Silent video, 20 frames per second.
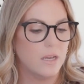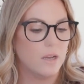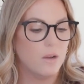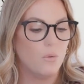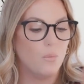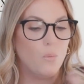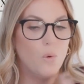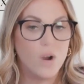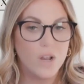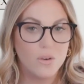
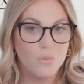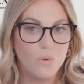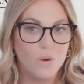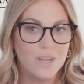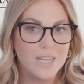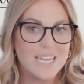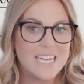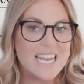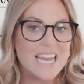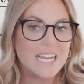1
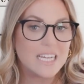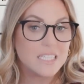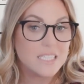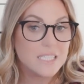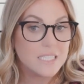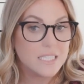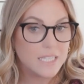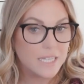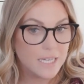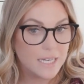1
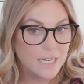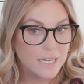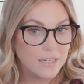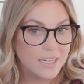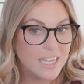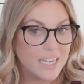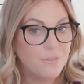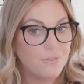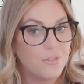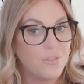next year,
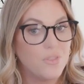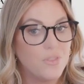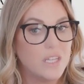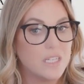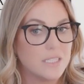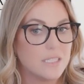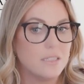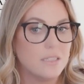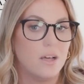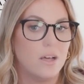if
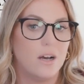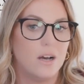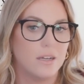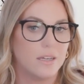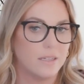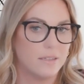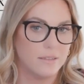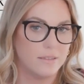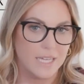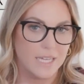this law
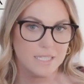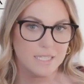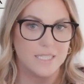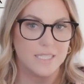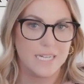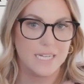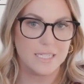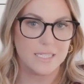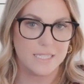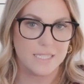like
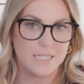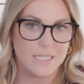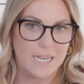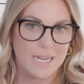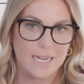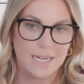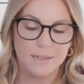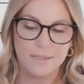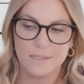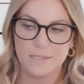stays
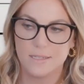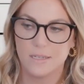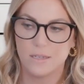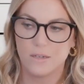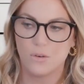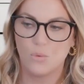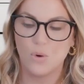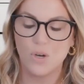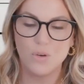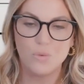intact,
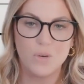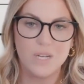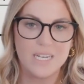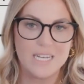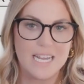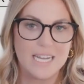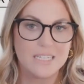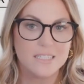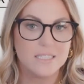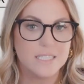1 1
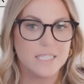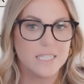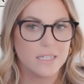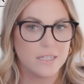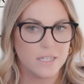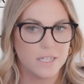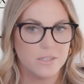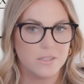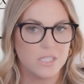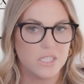next year
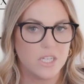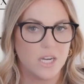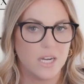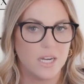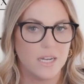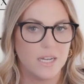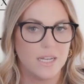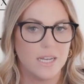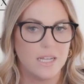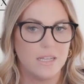you start
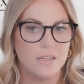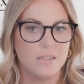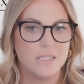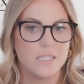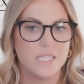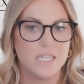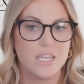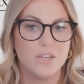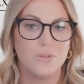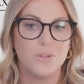an
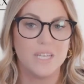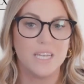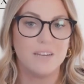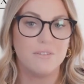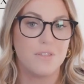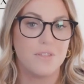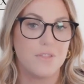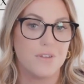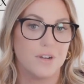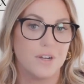LLC, you only have
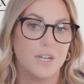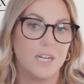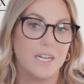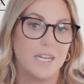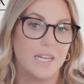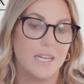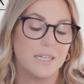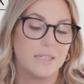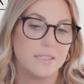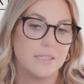30
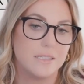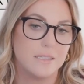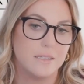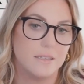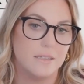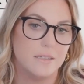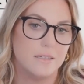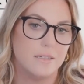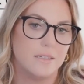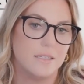days
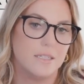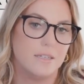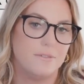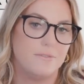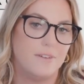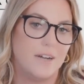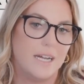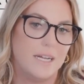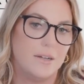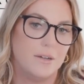to
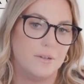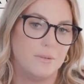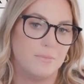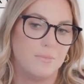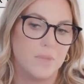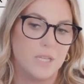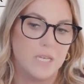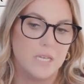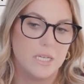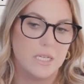file. Wow.
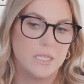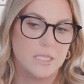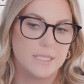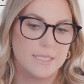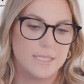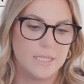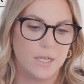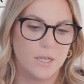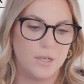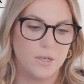
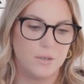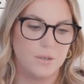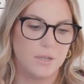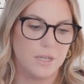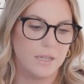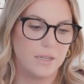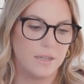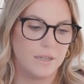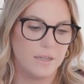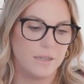
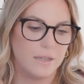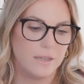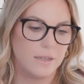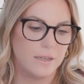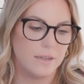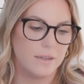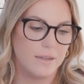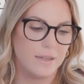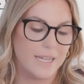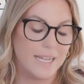So
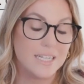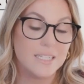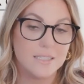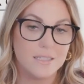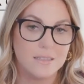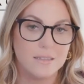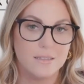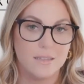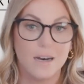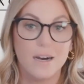it's a
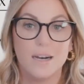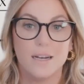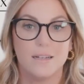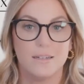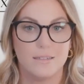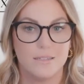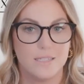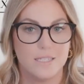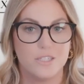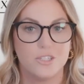
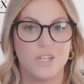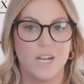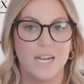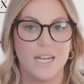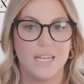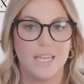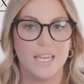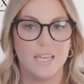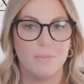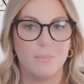lot to try
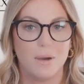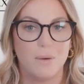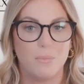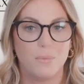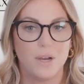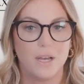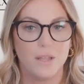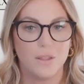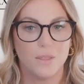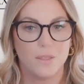to keep up
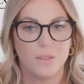with.